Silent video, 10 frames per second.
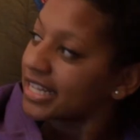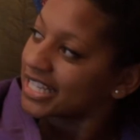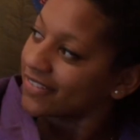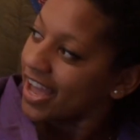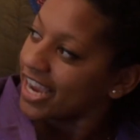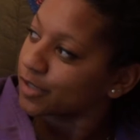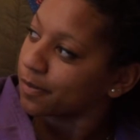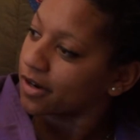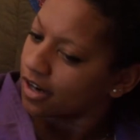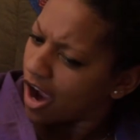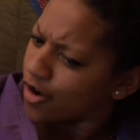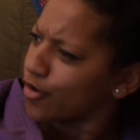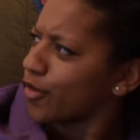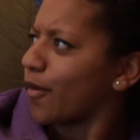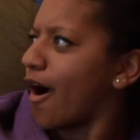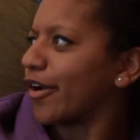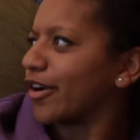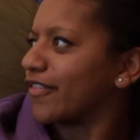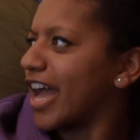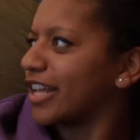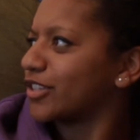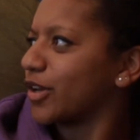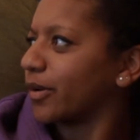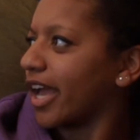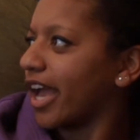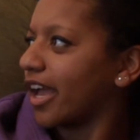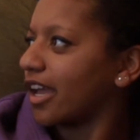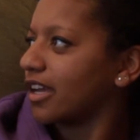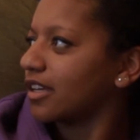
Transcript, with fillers: let's do the iceberg under the water if that's okay.